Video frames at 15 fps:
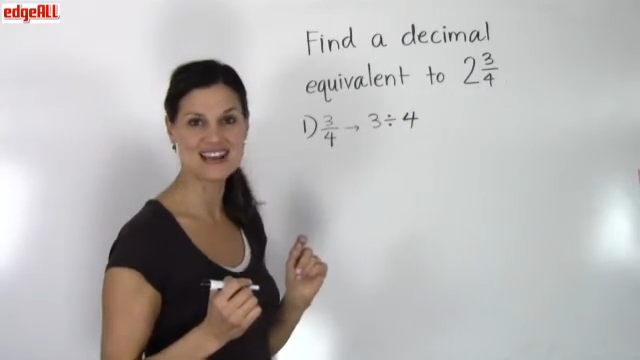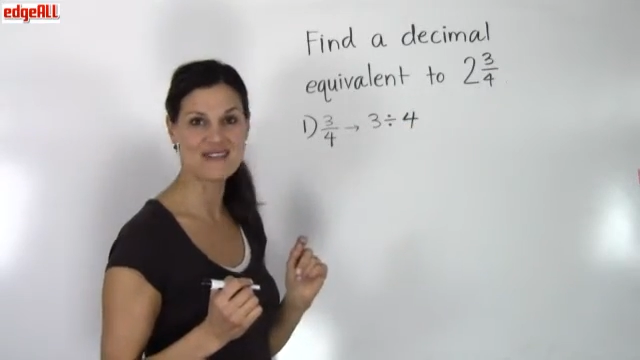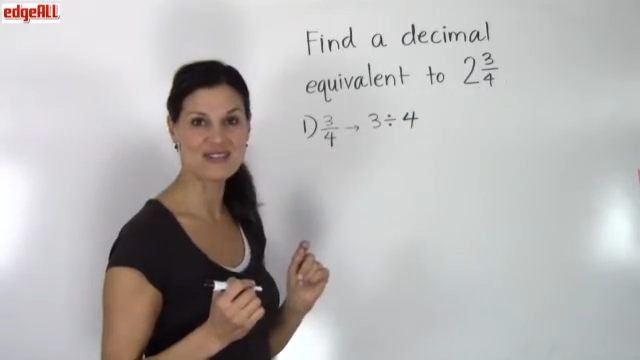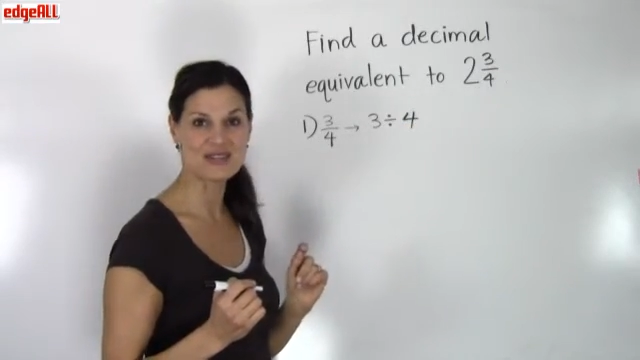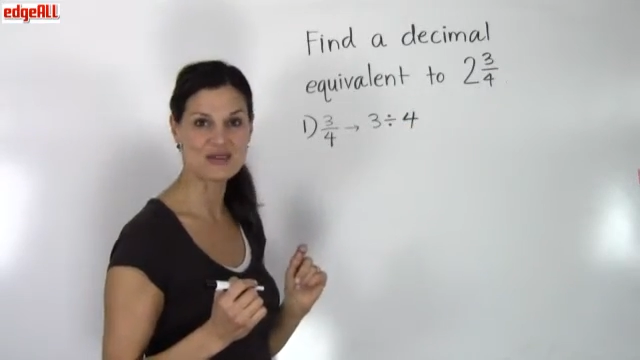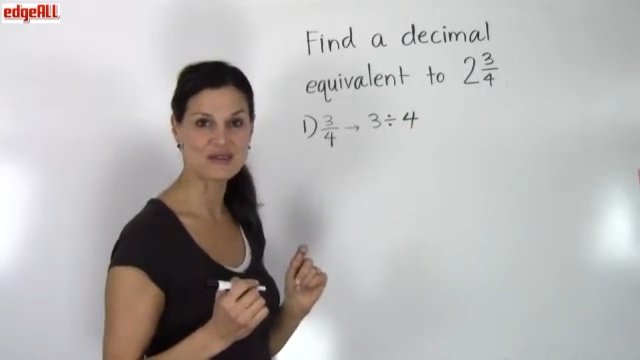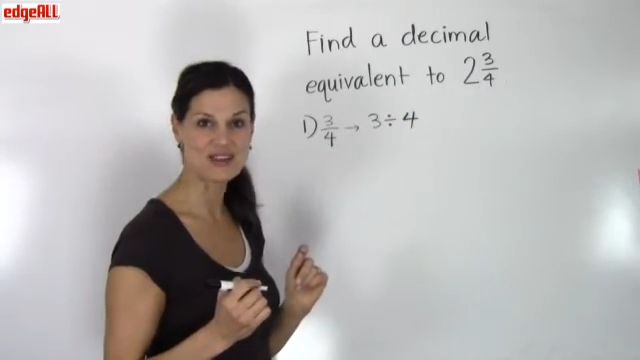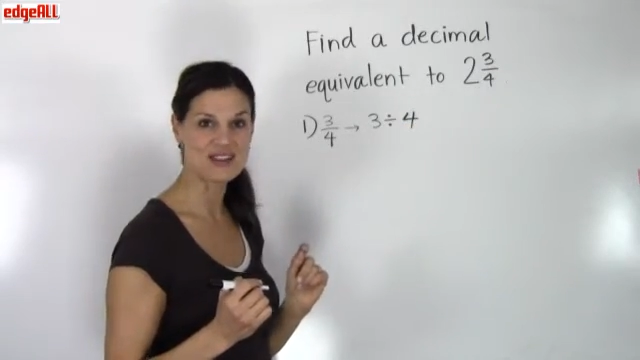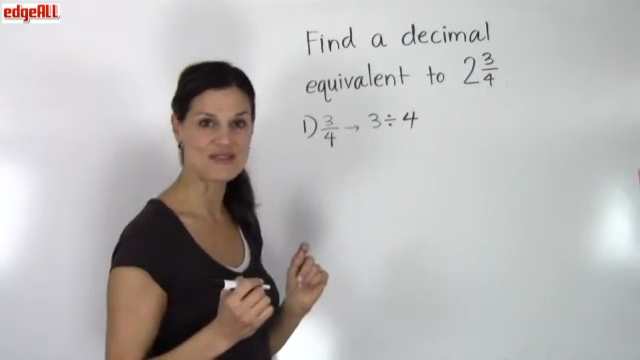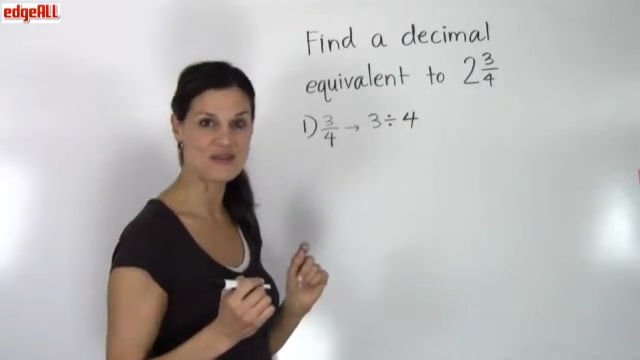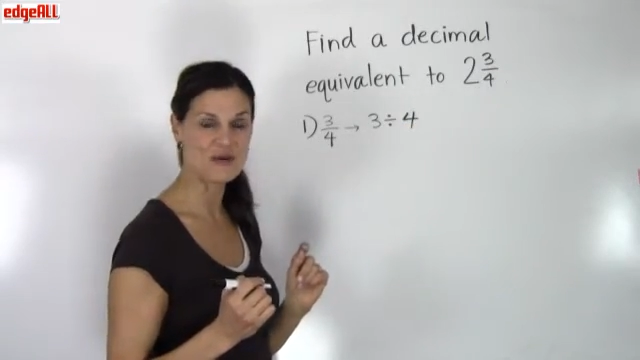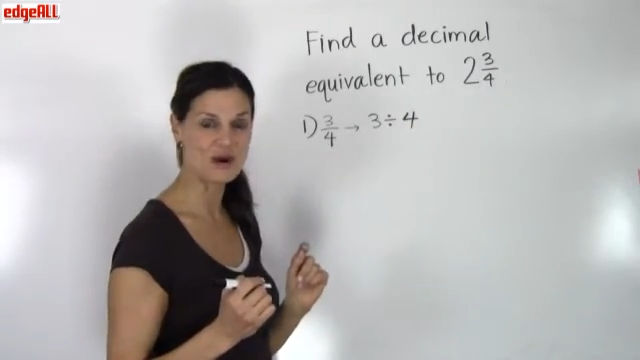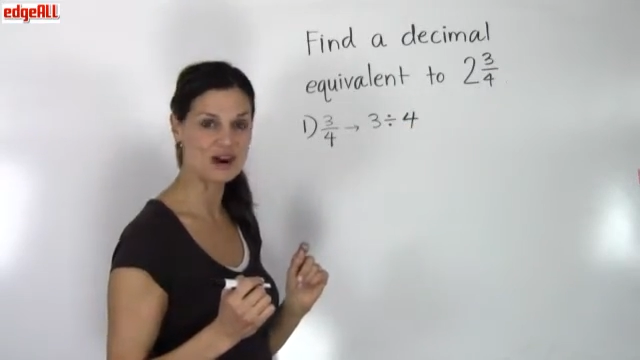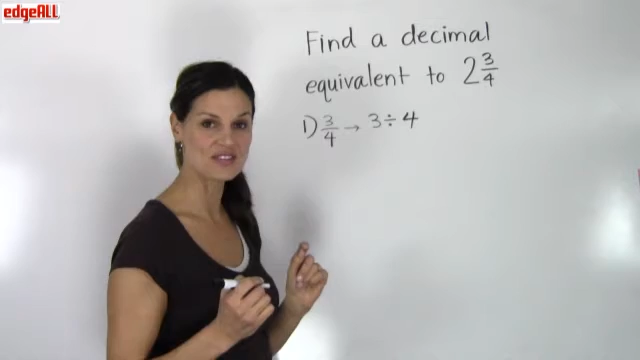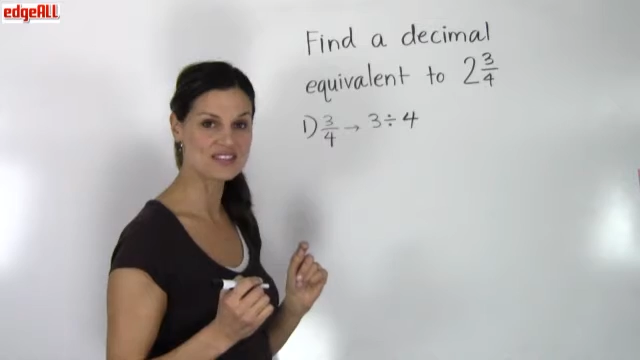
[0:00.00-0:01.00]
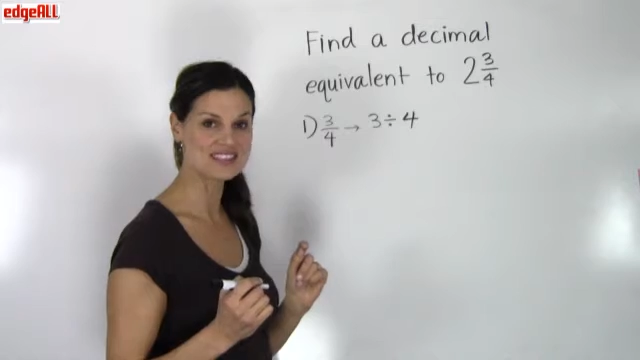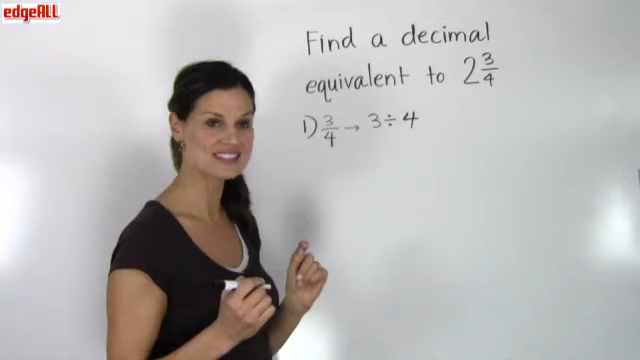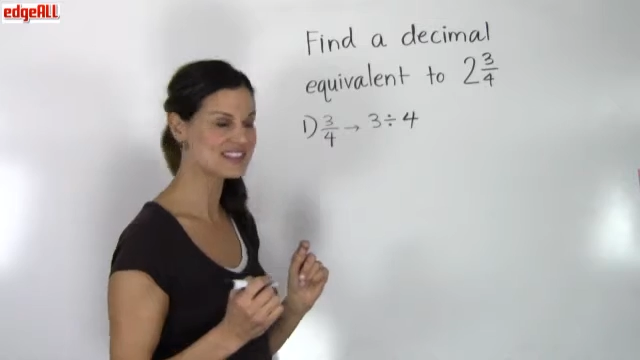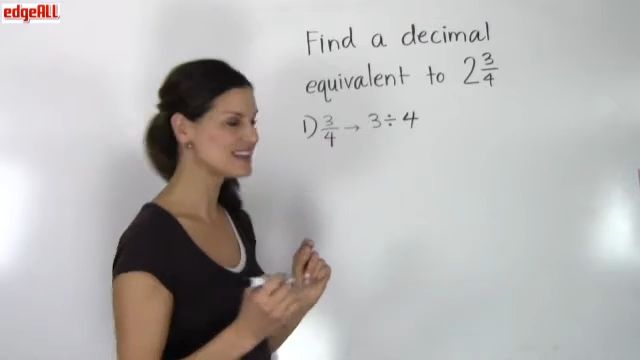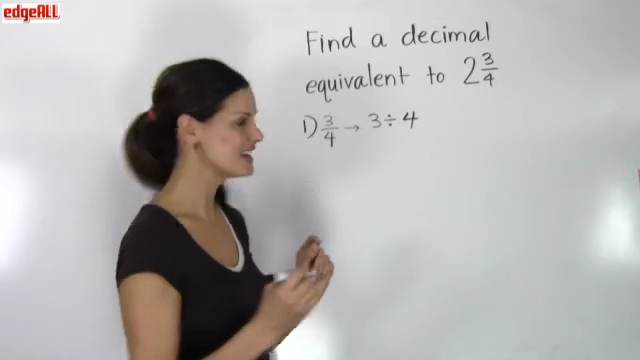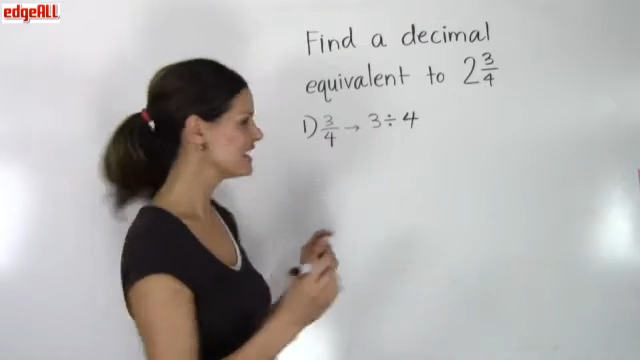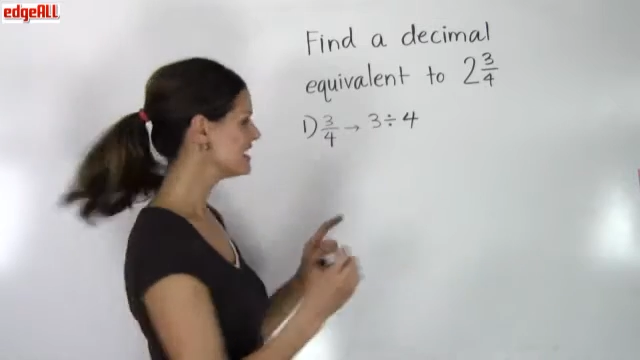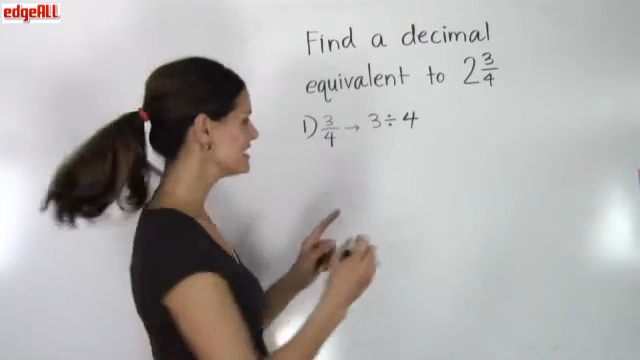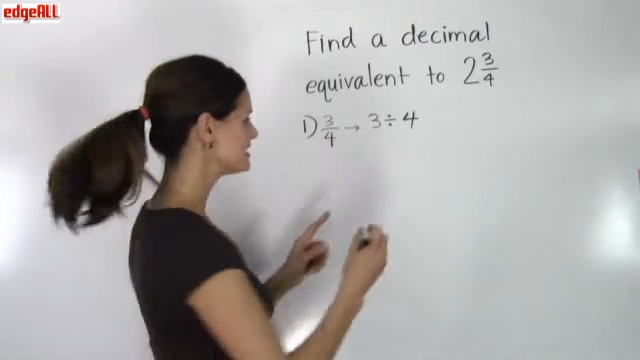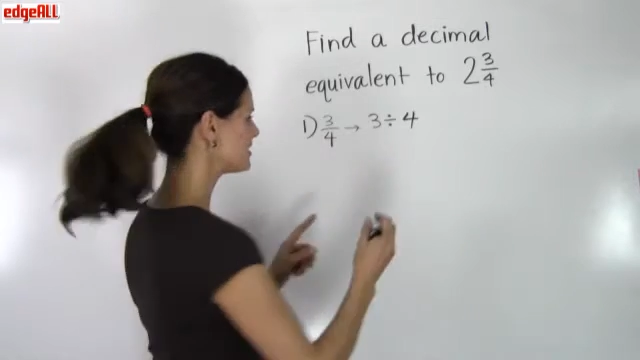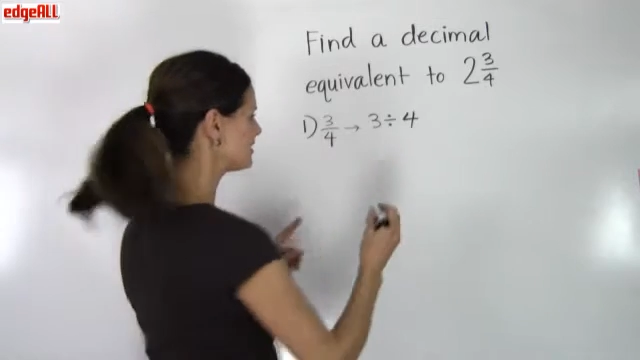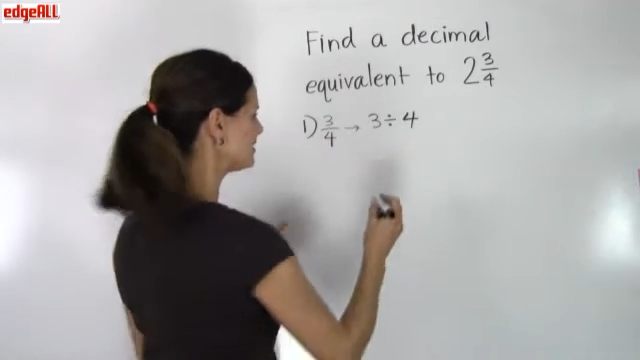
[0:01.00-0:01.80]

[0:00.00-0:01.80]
of 3/4. So